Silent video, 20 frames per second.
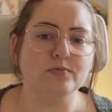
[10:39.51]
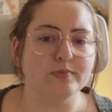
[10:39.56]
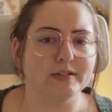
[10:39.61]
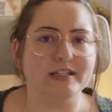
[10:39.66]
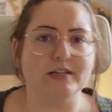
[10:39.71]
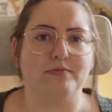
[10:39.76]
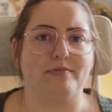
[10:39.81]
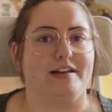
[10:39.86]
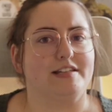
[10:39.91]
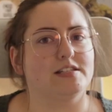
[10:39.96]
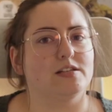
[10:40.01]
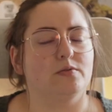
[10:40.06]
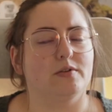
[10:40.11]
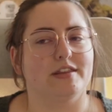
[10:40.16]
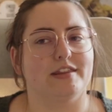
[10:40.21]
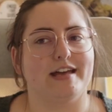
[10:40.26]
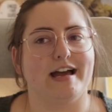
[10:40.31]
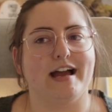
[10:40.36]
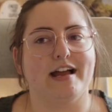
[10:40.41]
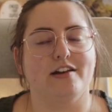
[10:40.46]
really wrestle
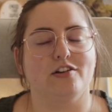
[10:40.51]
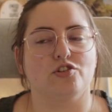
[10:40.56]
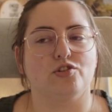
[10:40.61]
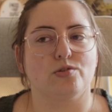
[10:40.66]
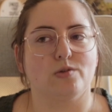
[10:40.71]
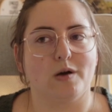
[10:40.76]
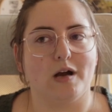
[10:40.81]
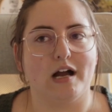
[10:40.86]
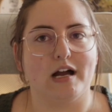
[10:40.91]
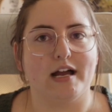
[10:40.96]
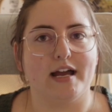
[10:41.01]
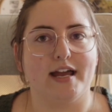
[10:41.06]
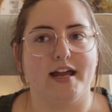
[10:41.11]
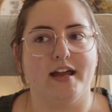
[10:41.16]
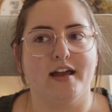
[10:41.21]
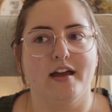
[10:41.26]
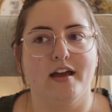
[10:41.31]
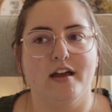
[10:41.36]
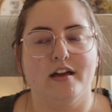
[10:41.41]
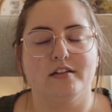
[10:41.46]
with that and
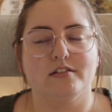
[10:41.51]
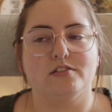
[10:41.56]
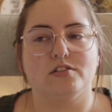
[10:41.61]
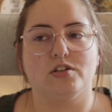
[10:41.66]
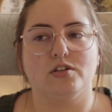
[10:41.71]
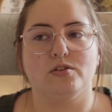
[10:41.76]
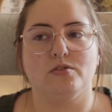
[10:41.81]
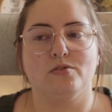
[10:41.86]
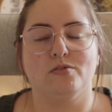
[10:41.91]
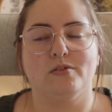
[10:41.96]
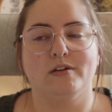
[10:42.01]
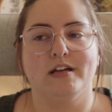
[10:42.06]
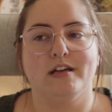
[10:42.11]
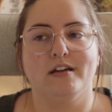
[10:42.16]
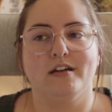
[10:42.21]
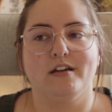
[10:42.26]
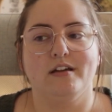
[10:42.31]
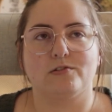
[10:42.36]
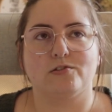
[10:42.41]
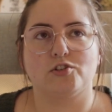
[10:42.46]
try to
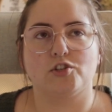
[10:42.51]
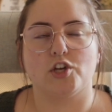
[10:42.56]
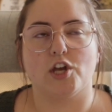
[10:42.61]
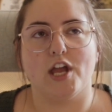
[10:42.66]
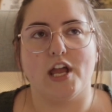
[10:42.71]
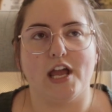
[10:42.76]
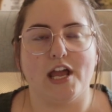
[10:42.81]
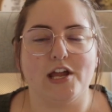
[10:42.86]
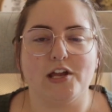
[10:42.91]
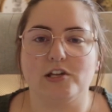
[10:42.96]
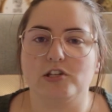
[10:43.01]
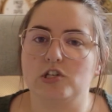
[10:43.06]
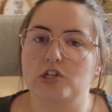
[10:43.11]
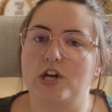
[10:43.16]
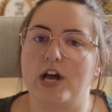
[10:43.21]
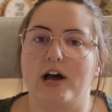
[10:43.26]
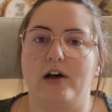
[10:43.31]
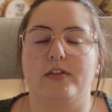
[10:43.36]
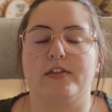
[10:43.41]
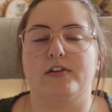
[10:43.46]
change
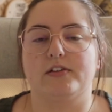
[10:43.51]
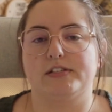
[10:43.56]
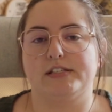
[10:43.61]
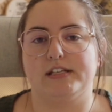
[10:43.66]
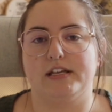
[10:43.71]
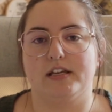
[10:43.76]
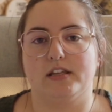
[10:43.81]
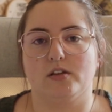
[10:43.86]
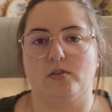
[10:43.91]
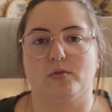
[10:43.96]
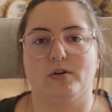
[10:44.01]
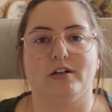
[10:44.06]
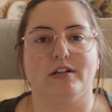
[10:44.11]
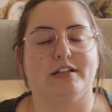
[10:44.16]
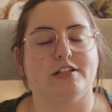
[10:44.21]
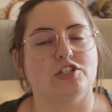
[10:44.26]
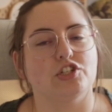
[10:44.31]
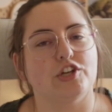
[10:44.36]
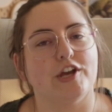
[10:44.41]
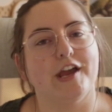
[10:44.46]
how they're seeing the world
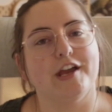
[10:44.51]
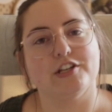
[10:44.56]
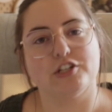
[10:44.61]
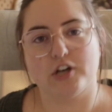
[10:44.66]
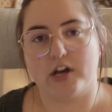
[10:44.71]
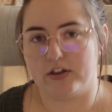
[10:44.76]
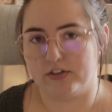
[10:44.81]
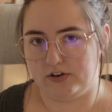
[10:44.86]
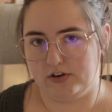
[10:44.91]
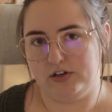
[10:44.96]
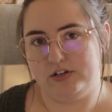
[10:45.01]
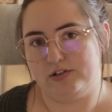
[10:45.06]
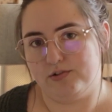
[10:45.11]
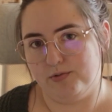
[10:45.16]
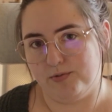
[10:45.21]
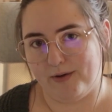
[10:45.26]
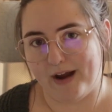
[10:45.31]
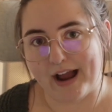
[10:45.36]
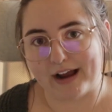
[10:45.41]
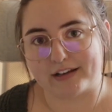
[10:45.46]
and change how they're
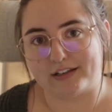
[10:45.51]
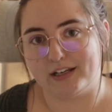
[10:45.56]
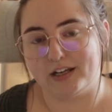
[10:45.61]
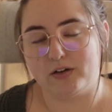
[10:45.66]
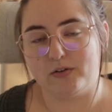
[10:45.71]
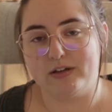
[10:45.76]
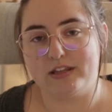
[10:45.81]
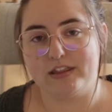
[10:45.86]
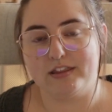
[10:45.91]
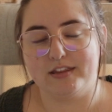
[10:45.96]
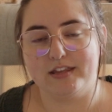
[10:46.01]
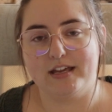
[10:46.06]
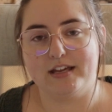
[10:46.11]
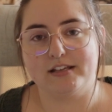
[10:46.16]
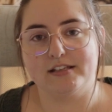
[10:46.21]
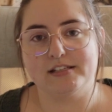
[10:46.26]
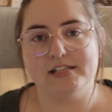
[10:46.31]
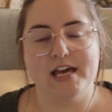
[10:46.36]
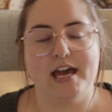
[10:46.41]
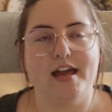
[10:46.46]
interacting with
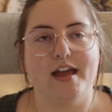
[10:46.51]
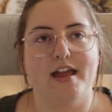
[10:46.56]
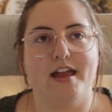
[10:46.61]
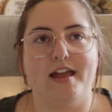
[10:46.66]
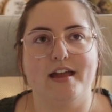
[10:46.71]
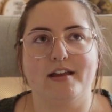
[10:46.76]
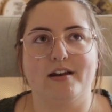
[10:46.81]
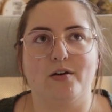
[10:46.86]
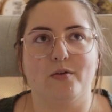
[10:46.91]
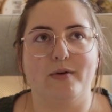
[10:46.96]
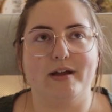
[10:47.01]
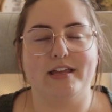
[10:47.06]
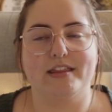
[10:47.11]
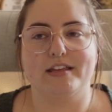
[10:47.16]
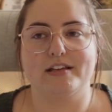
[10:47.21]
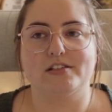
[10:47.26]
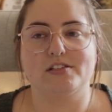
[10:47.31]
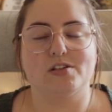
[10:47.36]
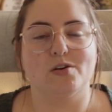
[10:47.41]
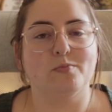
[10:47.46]
things in a way
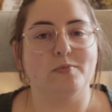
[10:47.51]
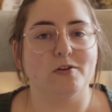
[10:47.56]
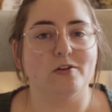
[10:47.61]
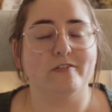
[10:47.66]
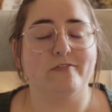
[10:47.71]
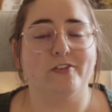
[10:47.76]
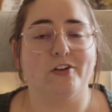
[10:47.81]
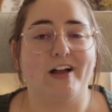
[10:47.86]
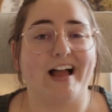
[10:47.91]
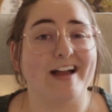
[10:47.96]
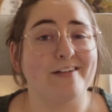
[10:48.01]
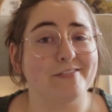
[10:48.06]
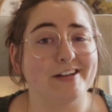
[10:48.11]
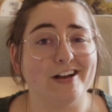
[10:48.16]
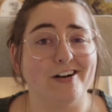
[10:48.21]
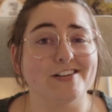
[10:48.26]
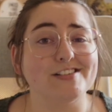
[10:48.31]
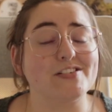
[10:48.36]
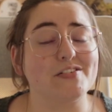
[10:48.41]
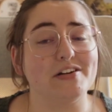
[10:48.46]
that's so beautiful. And we
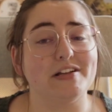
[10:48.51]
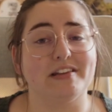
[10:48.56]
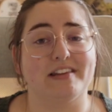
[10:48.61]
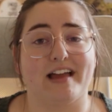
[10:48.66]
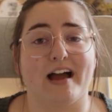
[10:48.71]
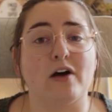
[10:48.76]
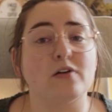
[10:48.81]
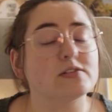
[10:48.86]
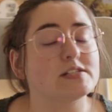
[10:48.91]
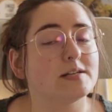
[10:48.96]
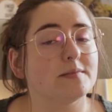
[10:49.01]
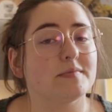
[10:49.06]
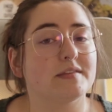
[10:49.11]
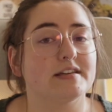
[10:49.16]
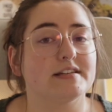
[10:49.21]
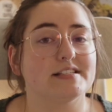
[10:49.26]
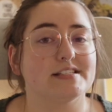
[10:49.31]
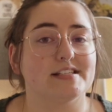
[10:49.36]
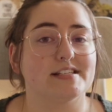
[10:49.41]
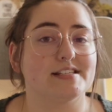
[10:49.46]
also allow some
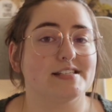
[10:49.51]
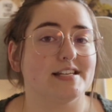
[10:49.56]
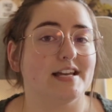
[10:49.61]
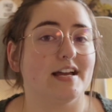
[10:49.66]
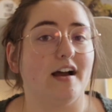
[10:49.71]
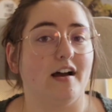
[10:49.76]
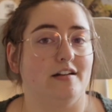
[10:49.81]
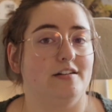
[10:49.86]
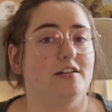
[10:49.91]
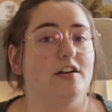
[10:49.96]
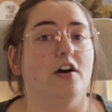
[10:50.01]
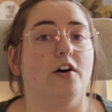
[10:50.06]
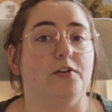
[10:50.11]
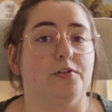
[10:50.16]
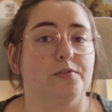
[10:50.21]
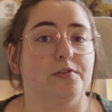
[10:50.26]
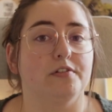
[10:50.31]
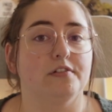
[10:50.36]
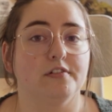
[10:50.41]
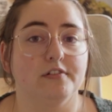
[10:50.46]
things to sit
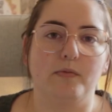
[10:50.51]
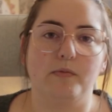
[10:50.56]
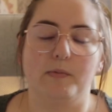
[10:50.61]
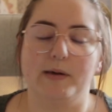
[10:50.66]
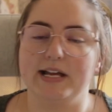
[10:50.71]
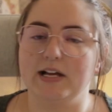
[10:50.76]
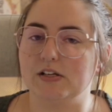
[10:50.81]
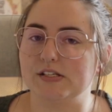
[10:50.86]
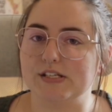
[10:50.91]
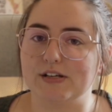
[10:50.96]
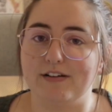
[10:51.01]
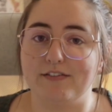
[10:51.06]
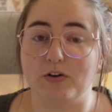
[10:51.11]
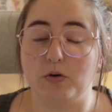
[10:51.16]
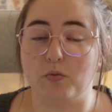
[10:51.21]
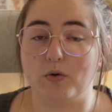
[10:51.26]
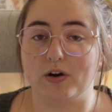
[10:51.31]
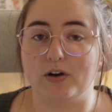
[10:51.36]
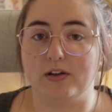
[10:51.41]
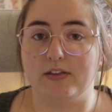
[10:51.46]
unknown. We also have a
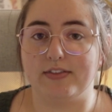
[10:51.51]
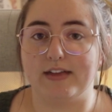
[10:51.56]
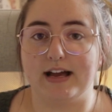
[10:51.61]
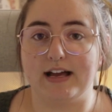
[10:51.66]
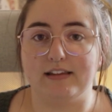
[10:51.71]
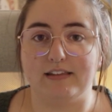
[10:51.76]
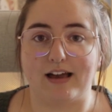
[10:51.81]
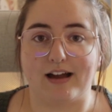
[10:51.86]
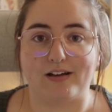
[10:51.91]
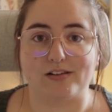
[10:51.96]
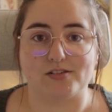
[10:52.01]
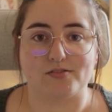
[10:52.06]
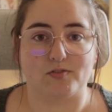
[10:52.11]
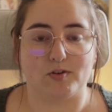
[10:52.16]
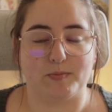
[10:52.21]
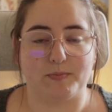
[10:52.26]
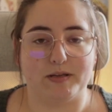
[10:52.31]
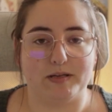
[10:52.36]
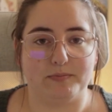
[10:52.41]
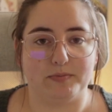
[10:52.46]
world that allows
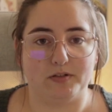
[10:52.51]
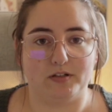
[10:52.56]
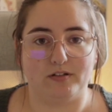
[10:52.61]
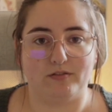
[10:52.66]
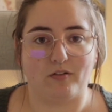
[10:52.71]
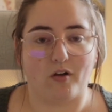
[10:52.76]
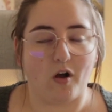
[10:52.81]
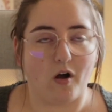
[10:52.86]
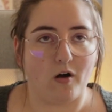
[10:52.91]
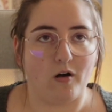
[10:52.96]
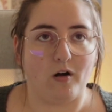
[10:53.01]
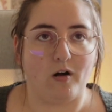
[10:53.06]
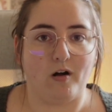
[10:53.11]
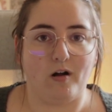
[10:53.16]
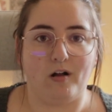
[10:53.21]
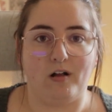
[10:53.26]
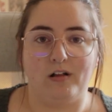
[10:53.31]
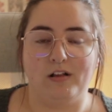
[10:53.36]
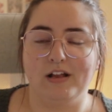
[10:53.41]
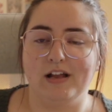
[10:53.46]
for people of
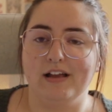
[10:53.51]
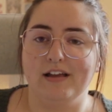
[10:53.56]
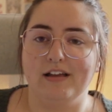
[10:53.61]
all